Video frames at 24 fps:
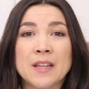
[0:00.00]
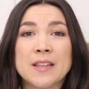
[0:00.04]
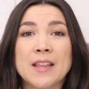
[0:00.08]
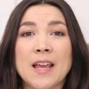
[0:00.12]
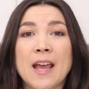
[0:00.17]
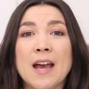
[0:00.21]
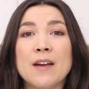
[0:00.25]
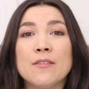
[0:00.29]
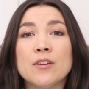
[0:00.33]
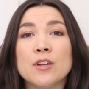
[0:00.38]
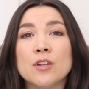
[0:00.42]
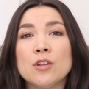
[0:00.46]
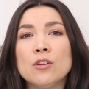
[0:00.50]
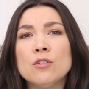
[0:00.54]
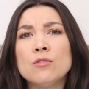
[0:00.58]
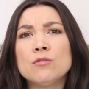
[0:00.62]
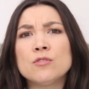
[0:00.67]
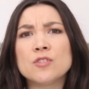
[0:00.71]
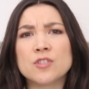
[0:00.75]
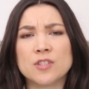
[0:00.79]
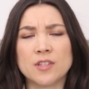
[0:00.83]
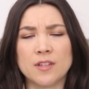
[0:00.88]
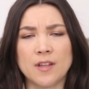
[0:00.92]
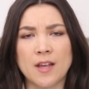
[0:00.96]
They have a
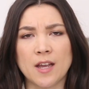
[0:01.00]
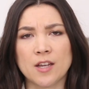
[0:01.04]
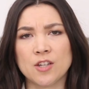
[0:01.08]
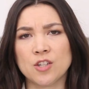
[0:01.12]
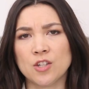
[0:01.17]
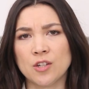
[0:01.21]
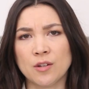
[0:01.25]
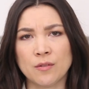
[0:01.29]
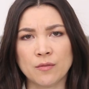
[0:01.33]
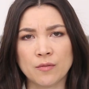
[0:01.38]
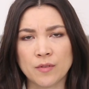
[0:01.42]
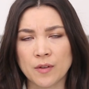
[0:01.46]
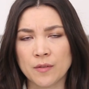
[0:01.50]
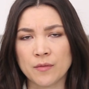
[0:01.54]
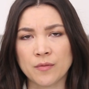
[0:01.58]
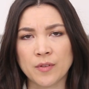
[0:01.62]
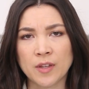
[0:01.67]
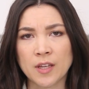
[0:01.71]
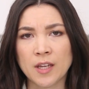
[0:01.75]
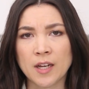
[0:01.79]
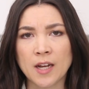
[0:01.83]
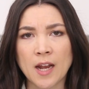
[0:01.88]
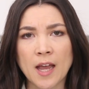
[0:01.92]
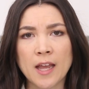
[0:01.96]
huge selection of
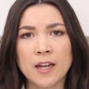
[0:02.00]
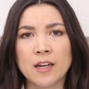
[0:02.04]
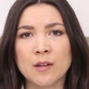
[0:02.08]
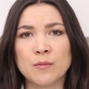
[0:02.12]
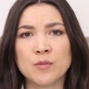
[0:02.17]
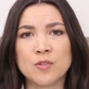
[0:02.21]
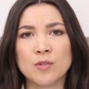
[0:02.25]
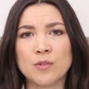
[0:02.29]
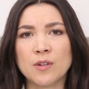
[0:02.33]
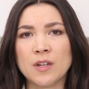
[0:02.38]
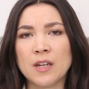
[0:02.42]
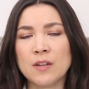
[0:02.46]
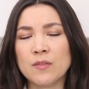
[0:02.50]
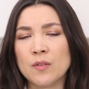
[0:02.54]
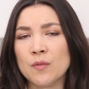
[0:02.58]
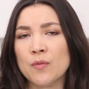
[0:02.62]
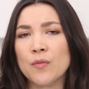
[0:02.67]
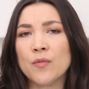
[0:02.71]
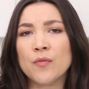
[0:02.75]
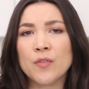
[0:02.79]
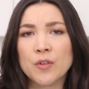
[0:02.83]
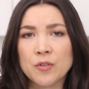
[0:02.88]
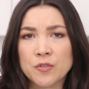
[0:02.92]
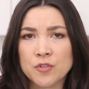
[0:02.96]
vegan items. You can even
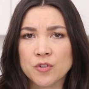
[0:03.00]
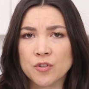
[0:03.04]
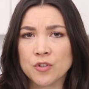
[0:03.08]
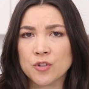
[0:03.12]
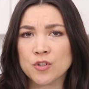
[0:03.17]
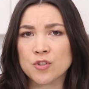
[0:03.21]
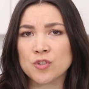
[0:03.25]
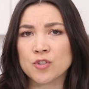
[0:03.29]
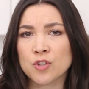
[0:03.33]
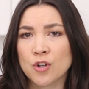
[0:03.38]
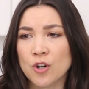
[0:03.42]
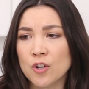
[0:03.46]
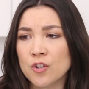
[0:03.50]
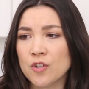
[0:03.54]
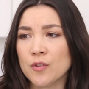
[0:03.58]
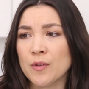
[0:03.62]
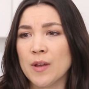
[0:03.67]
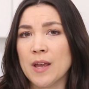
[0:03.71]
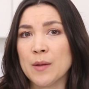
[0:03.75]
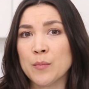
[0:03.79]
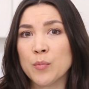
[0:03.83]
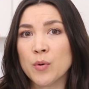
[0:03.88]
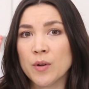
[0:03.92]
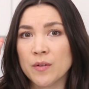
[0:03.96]
filter your search
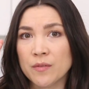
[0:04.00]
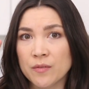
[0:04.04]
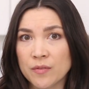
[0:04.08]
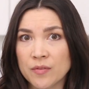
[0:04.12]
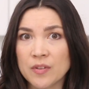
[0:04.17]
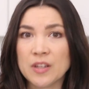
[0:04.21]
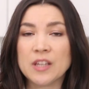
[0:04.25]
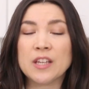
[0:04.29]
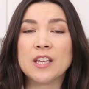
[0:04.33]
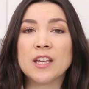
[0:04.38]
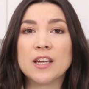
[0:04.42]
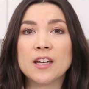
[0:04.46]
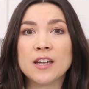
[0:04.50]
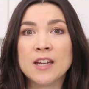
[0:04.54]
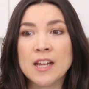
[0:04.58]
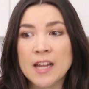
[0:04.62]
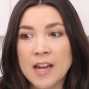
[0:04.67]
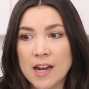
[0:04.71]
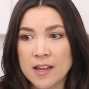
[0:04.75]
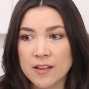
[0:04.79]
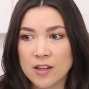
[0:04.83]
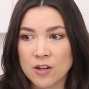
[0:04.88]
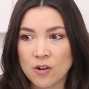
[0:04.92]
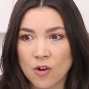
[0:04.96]
and put vegan,
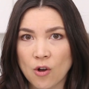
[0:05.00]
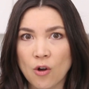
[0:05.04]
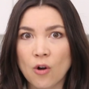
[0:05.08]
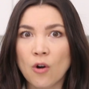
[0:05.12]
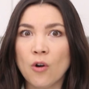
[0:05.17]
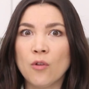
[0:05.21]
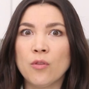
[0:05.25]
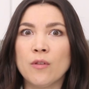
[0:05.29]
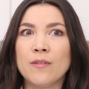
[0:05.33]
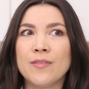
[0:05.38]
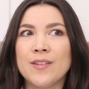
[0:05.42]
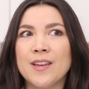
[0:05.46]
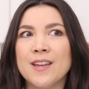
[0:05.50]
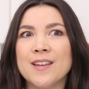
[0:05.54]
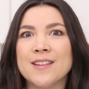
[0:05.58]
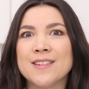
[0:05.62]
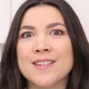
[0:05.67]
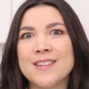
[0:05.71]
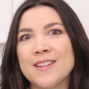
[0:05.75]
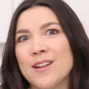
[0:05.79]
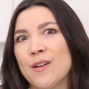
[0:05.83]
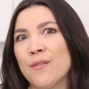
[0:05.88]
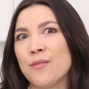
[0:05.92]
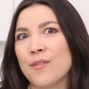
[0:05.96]
and then all the vegan
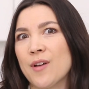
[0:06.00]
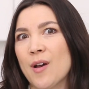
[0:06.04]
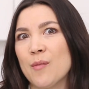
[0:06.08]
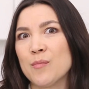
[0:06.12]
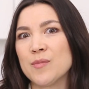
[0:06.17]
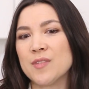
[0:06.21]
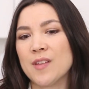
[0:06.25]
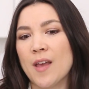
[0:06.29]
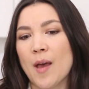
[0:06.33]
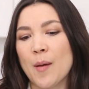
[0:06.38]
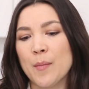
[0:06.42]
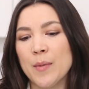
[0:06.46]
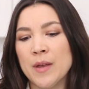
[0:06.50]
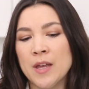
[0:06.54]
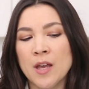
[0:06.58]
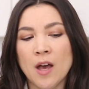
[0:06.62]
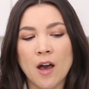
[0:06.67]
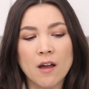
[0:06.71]
stuff comes up.